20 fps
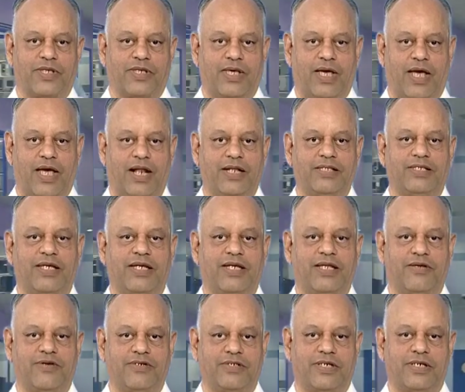A healthy
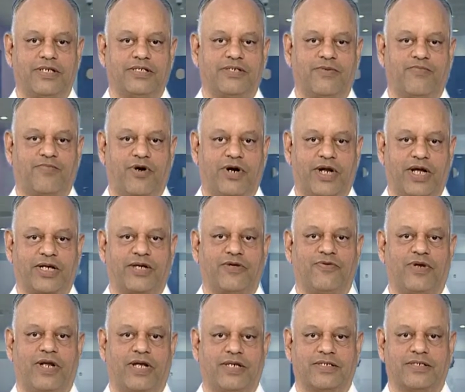nation is a
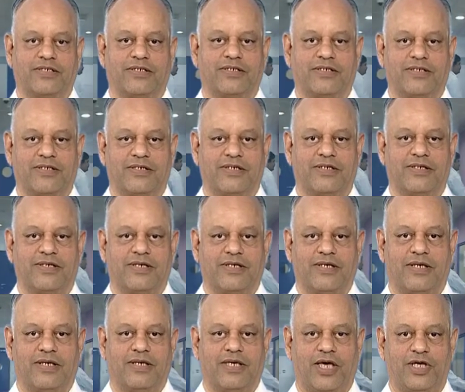productive nation,
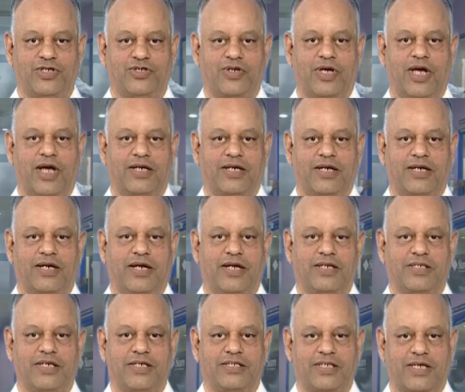an educated
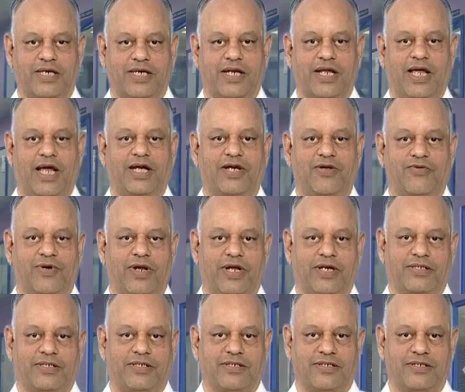nation is a creative
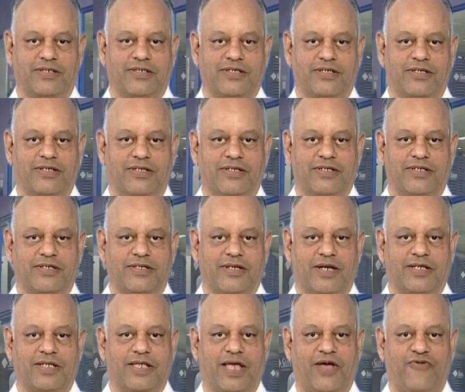nation,
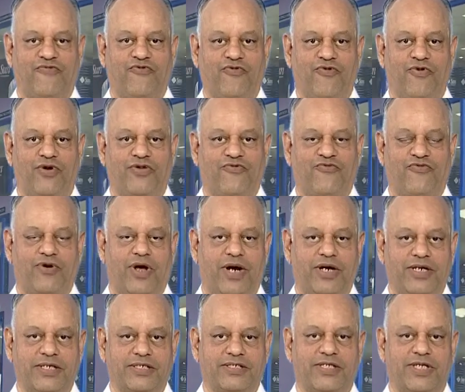and therefore if you
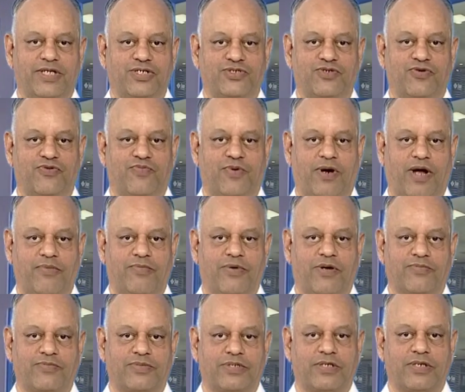address these two
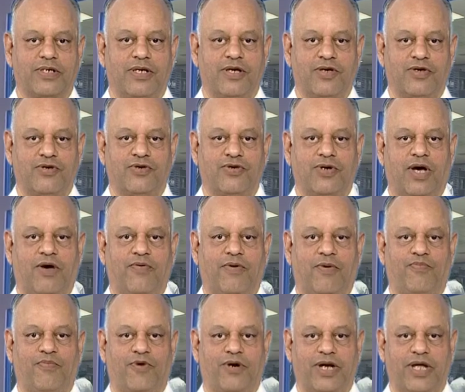problems, you have a
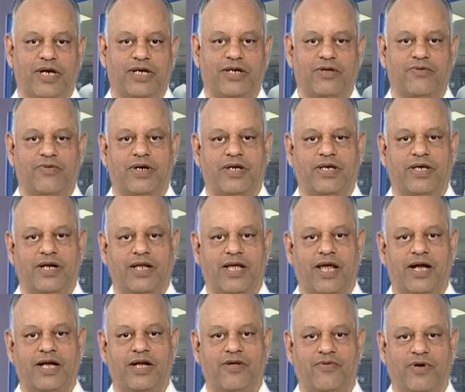productive and
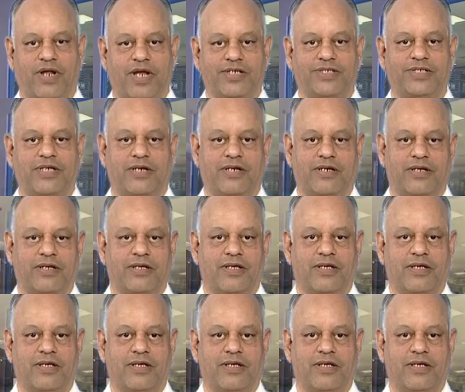creative nation.